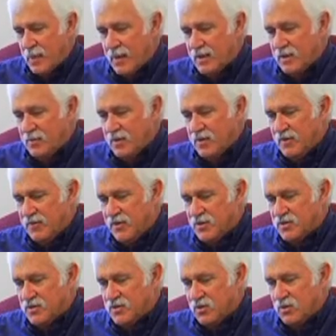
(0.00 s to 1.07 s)
and the
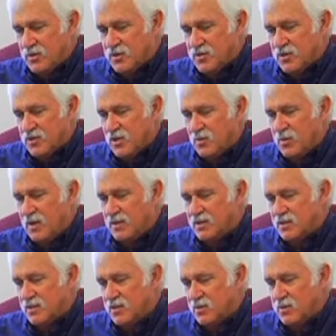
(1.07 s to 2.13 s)
beneficiary wished to
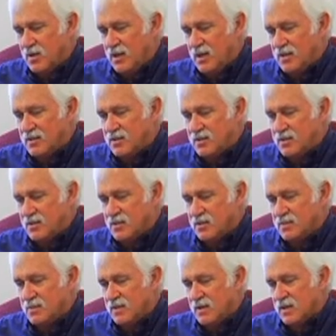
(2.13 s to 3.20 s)
terminate the
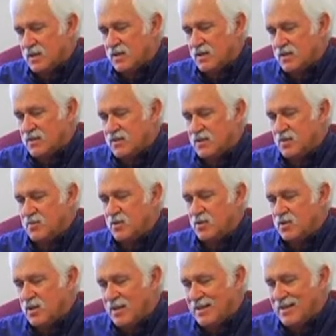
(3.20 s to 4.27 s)
accumulation.
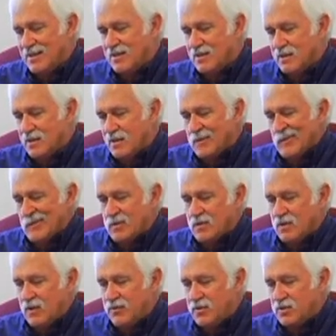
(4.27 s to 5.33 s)
Similarly,
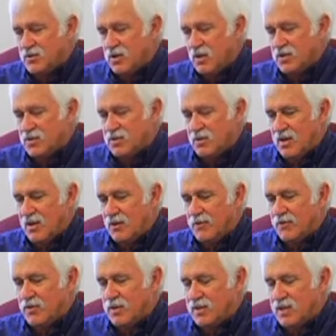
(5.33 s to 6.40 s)
if the trusts are
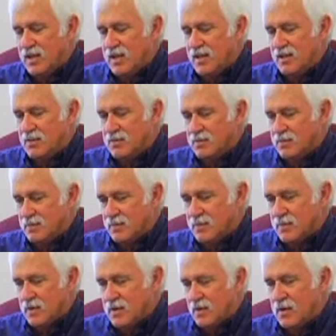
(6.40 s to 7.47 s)
held for a tenant,
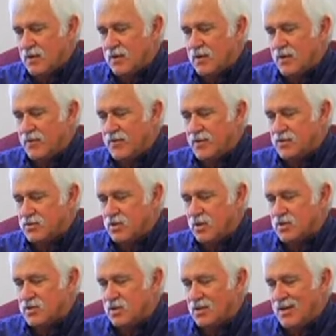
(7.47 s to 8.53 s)
or if the
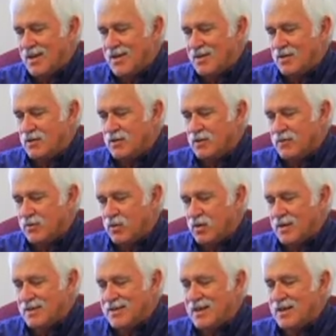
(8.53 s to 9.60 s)
trusts are held
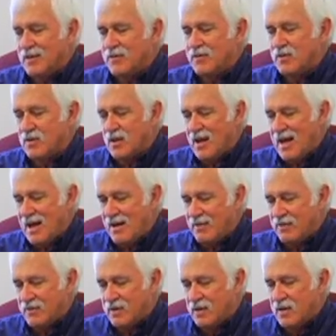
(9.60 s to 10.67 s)
for a tenant for
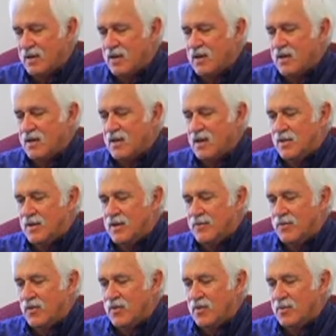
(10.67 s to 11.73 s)
life, and
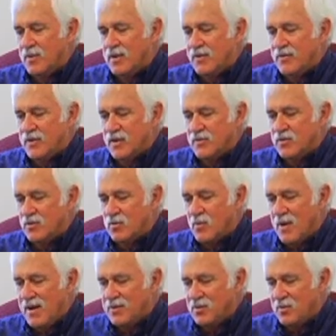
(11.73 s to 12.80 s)
then for the benefit of a
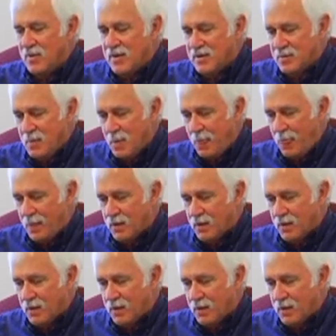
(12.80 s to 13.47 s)
remainder man,